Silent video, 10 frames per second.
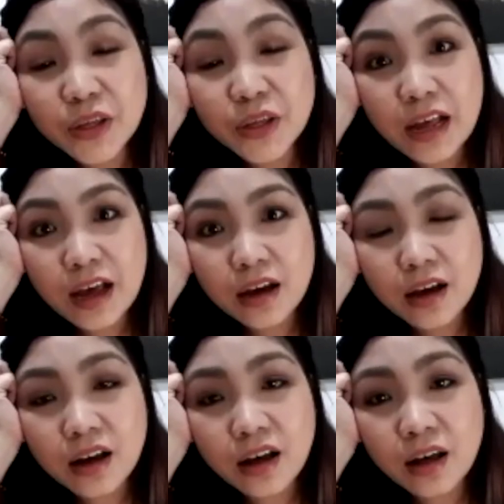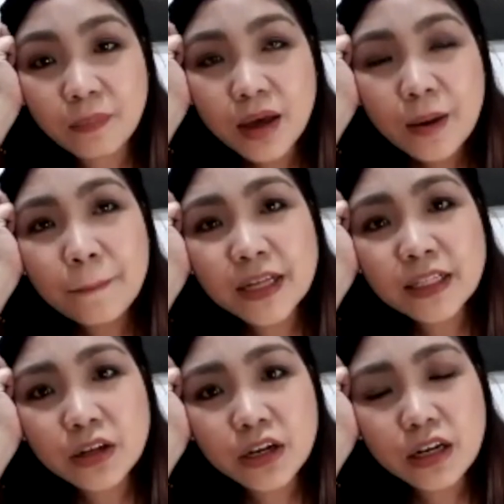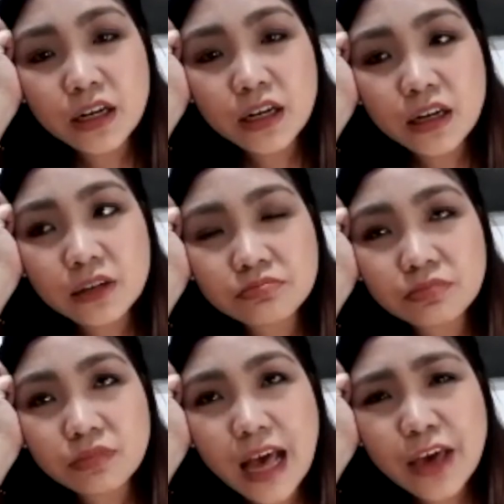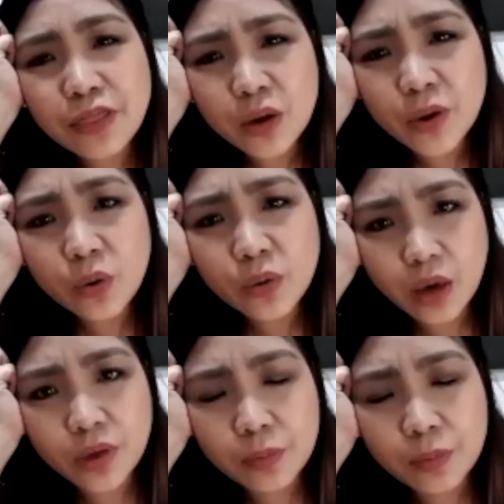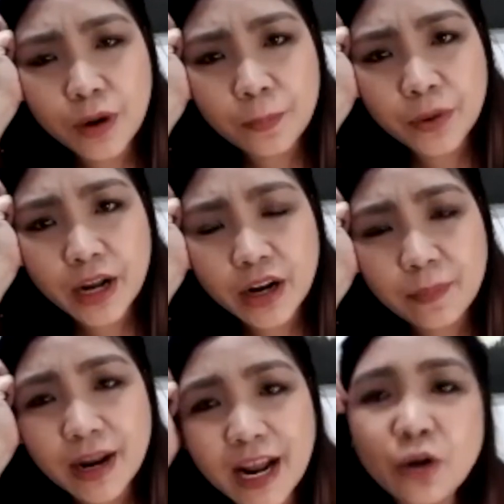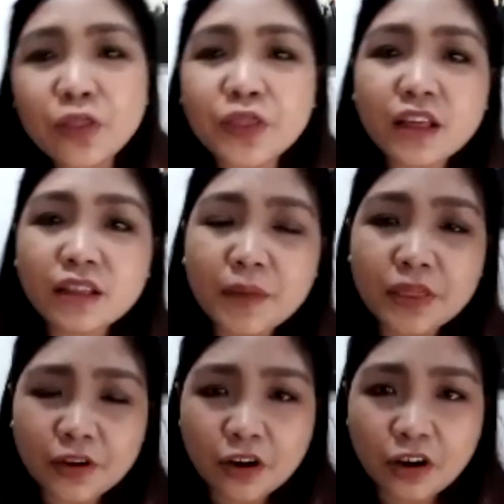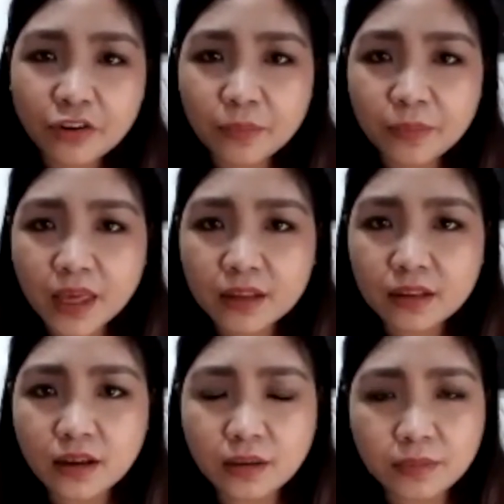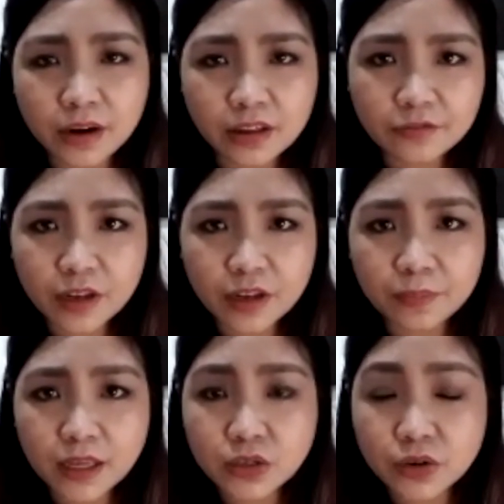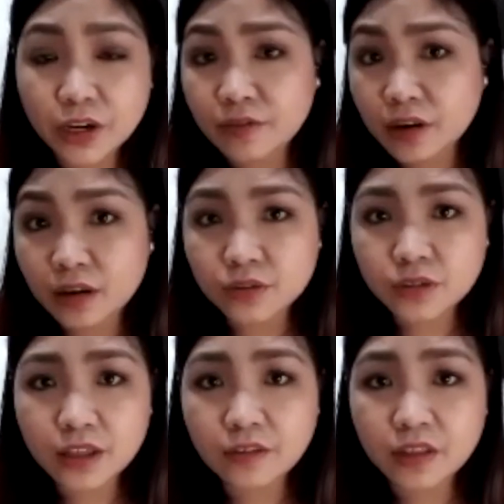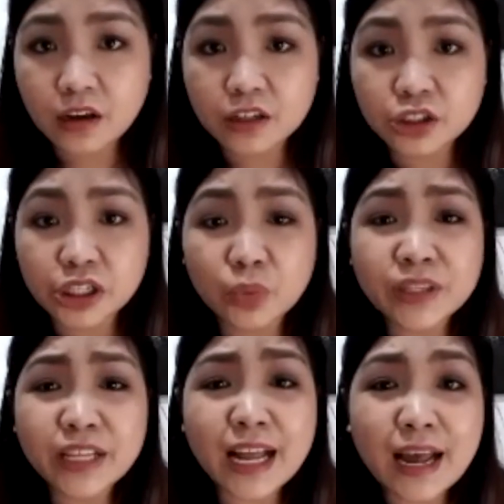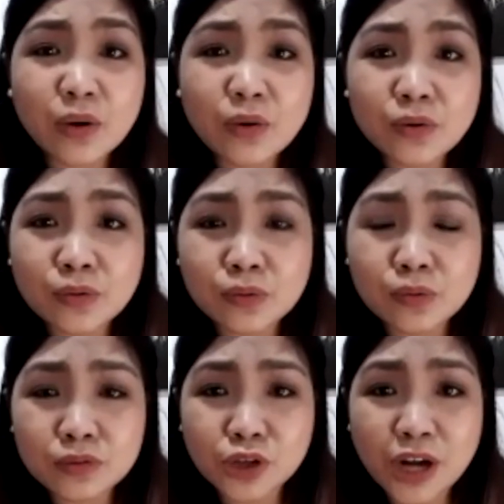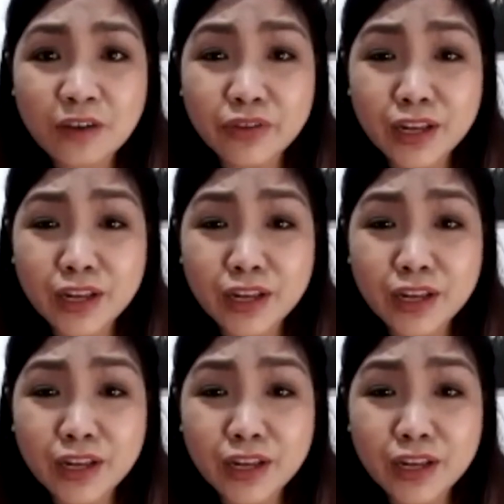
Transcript: lang. But I think we're okay with proper ano naman. I don't think naman the government here in the Philippines or even outside of the country would allow travel